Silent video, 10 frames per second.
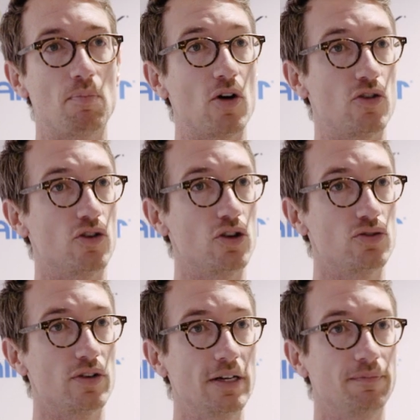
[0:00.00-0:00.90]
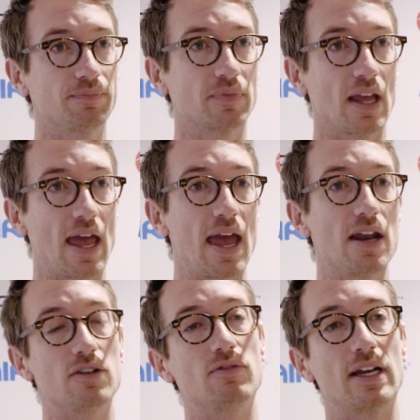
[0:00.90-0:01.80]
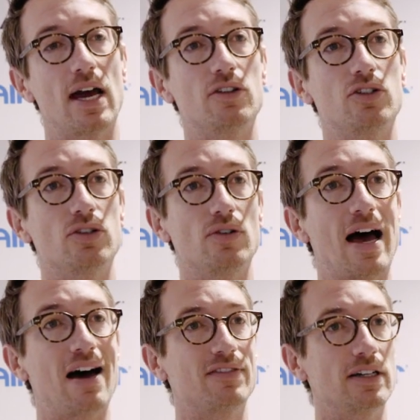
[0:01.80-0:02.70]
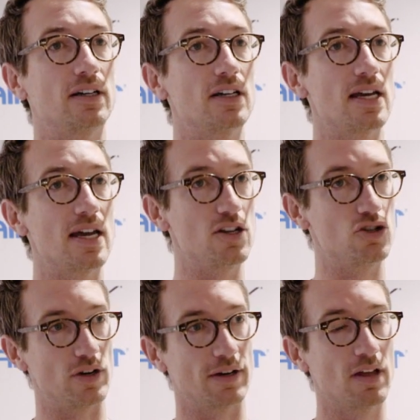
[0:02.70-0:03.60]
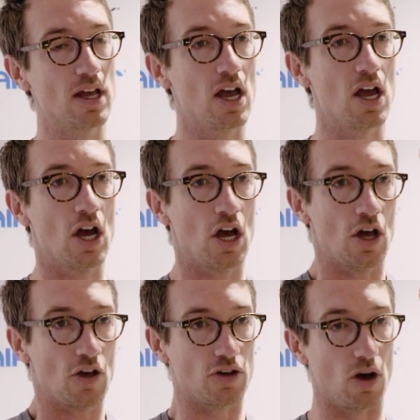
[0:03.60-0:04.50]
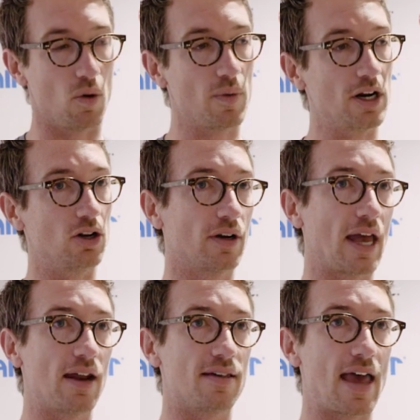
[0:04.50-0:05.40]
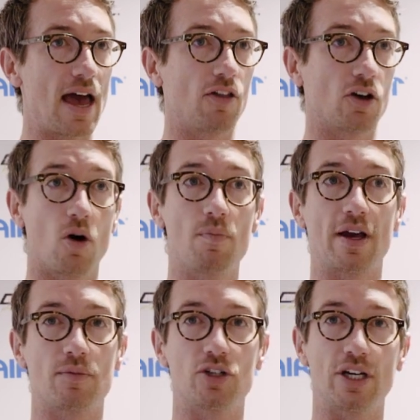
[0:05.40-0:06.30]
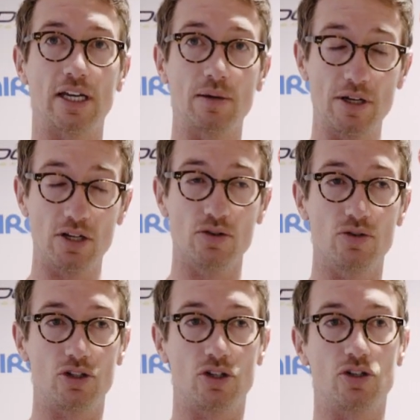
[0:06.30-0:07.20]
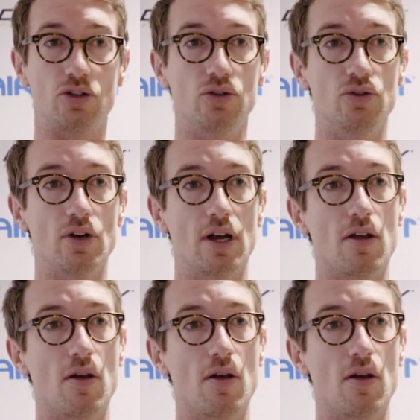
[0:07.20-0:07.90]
post-surgery and in regards to after injury. So what we're going to look at is how the Compex machine can be used to